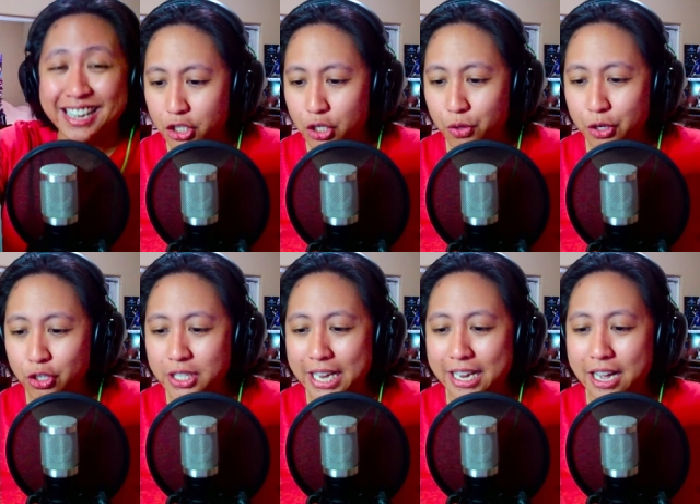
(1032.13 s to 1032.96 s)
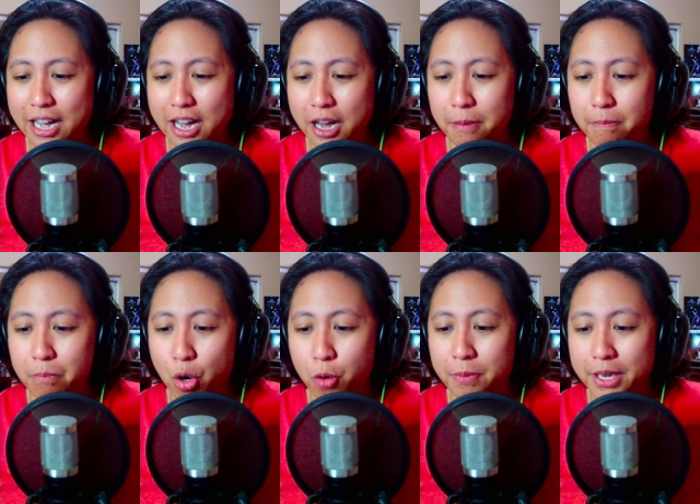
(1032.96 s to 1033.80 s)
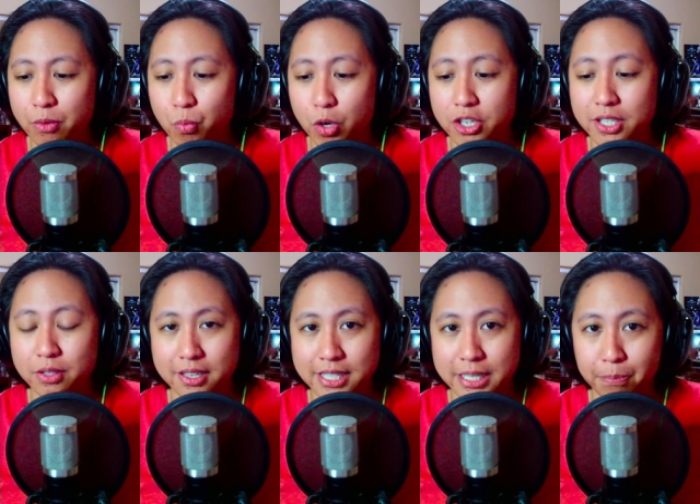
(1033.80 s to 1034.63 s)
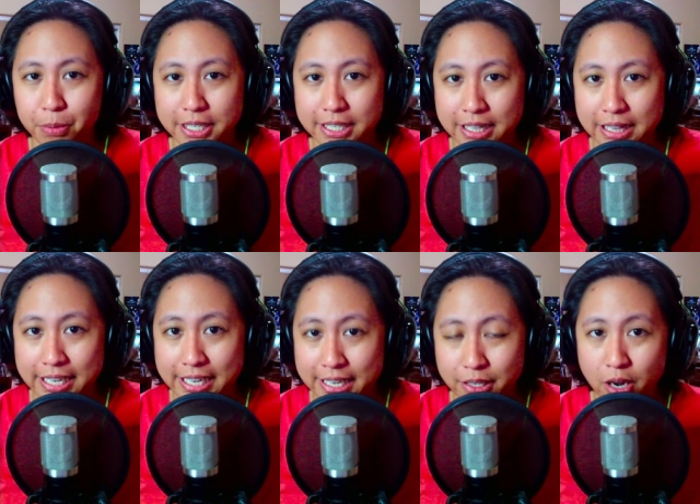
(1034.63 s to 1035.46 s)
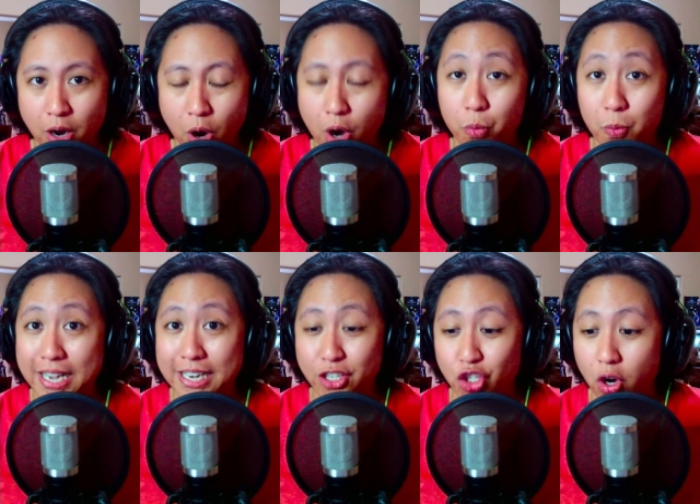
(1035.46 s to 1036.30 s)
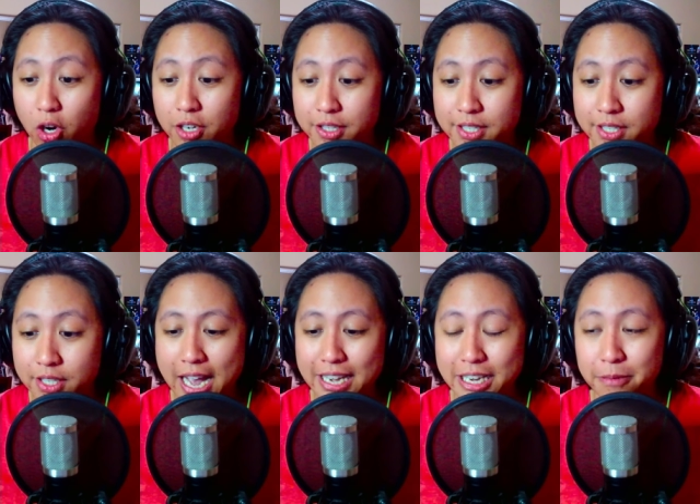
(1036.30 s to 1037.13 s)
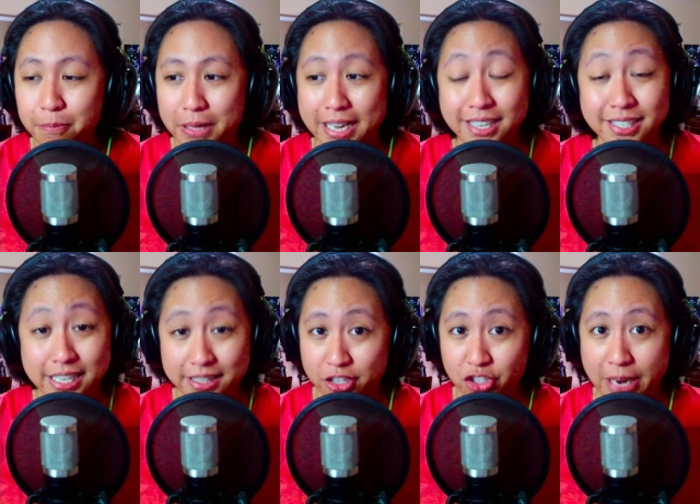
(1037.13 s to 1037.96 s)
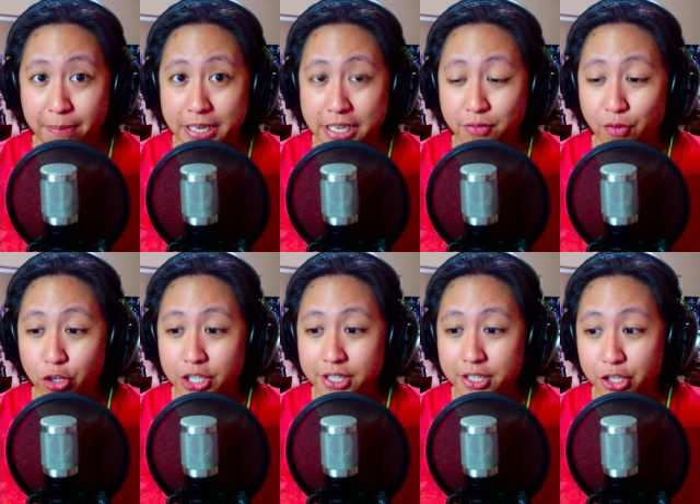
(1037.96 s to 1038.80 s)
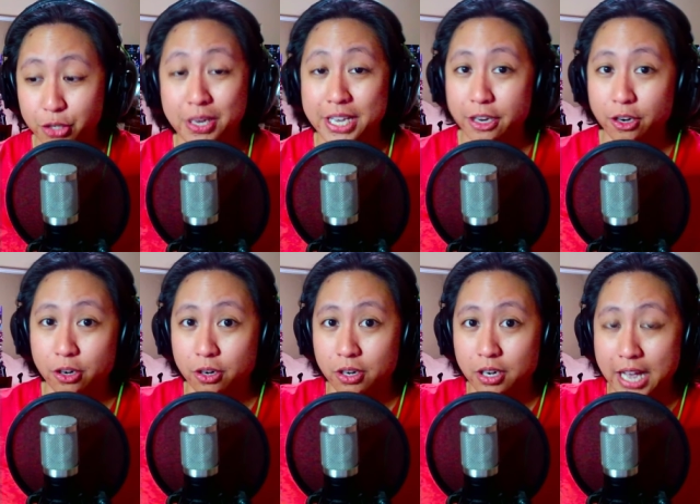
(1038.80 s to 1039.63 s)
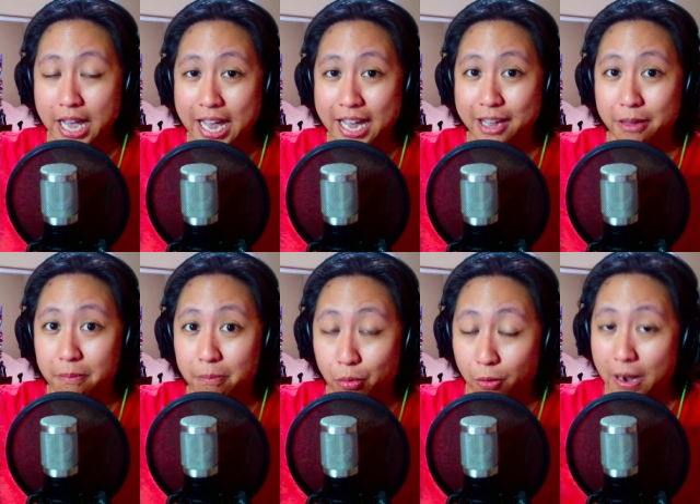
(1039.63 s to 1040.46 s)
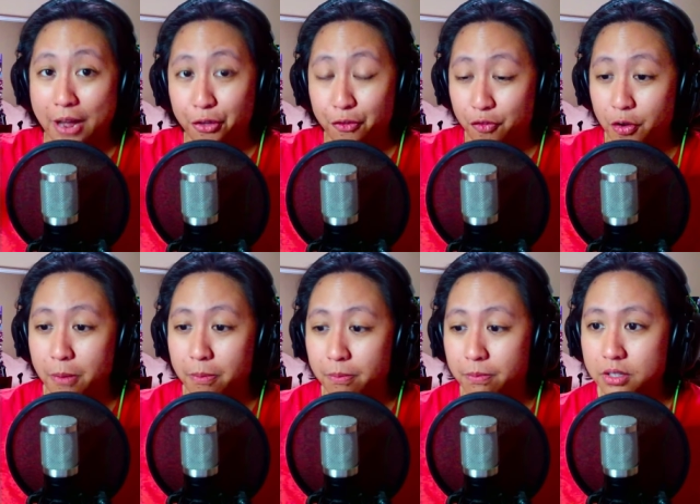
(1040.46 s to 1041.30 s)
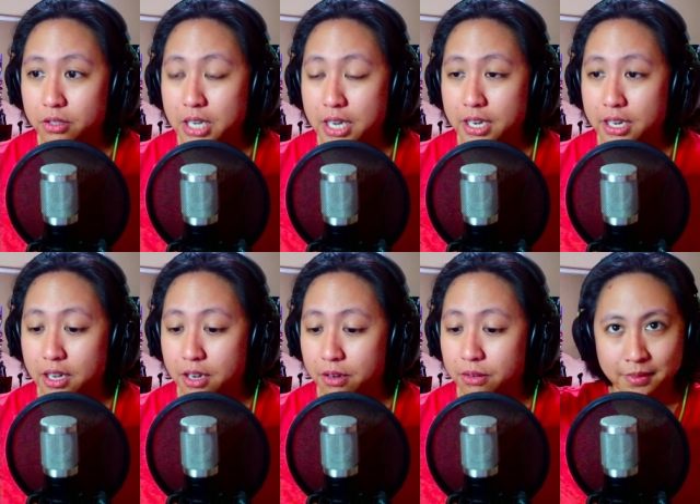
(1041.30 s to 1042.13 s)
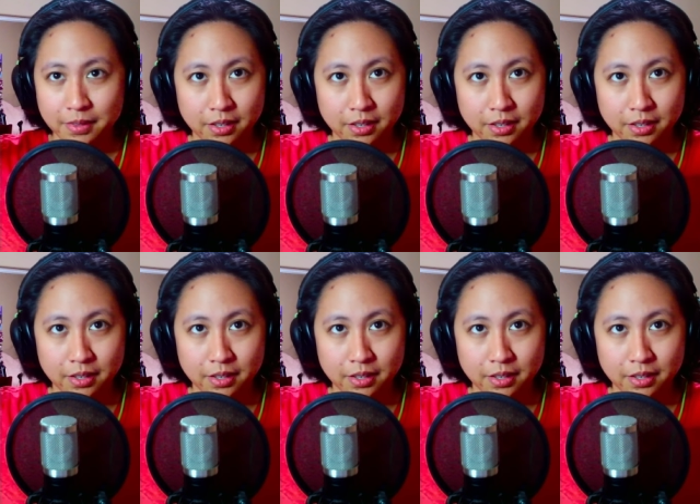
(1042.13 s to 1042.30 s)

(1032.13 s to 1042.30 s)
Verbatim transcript: So there's like a moment where simple and clean already starts and in place in the Japanese version you hear a breath from Utada Hikaru